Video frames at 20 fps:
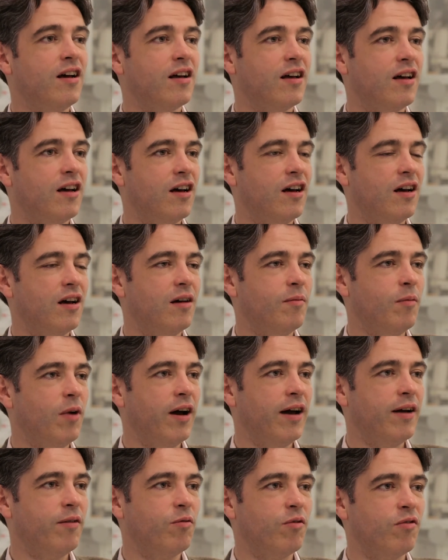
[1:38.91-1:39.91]
Um,
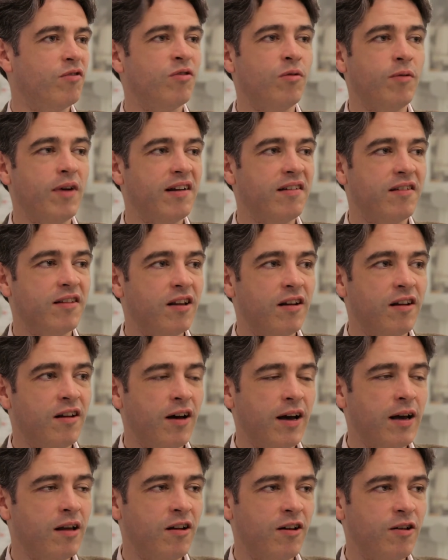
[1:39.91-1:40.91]
I was always in the
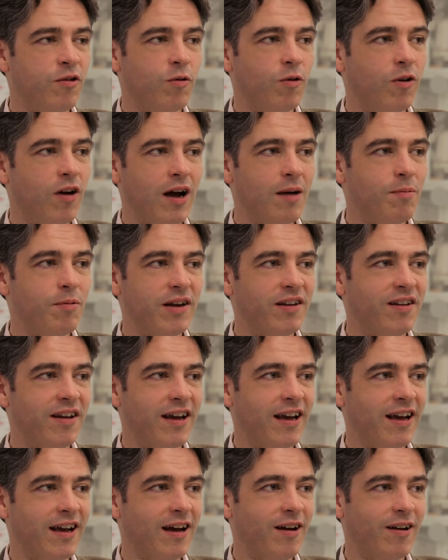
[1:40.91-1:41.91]
li- local library
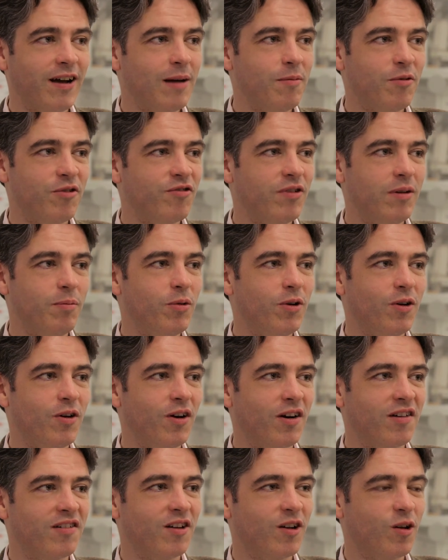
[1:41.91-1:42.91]
taking out chemistry
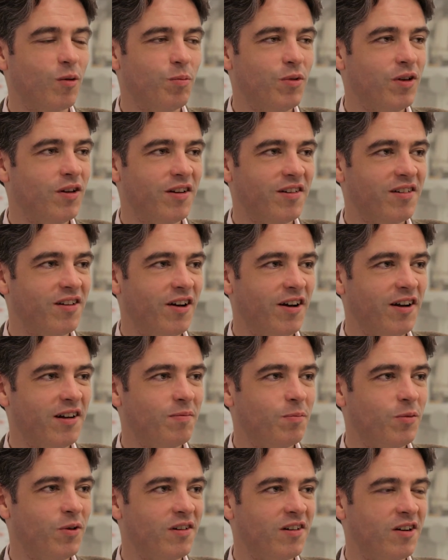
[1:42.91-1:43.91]
books and computer science
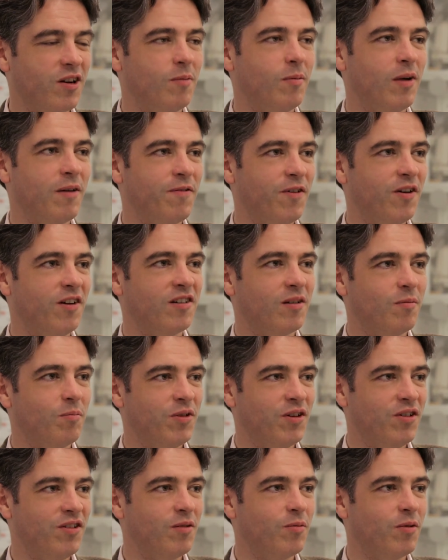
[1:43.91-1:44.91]
books. I got my first
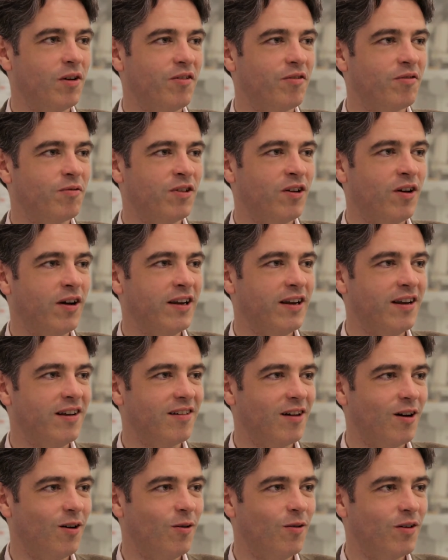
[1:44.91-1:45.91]
computer when I was nine
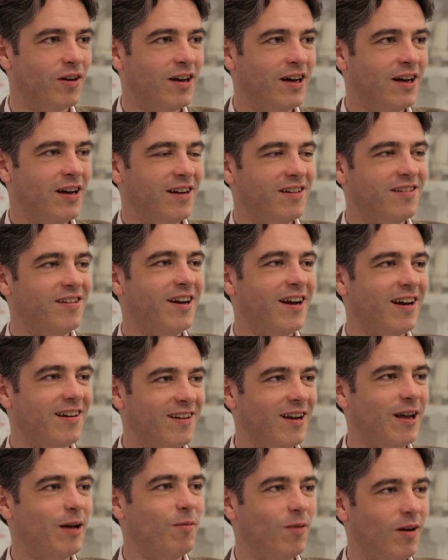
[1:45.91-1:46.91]
years old, a
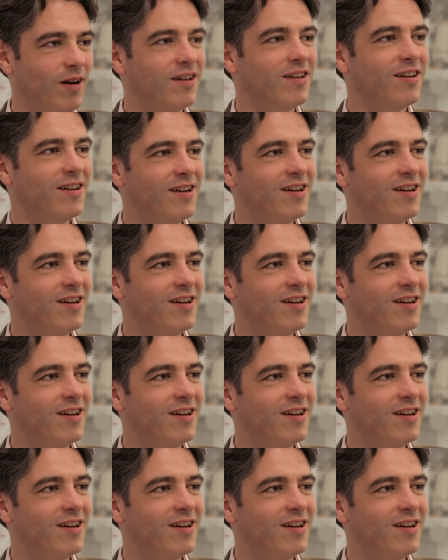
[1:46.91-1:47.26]
ZX81.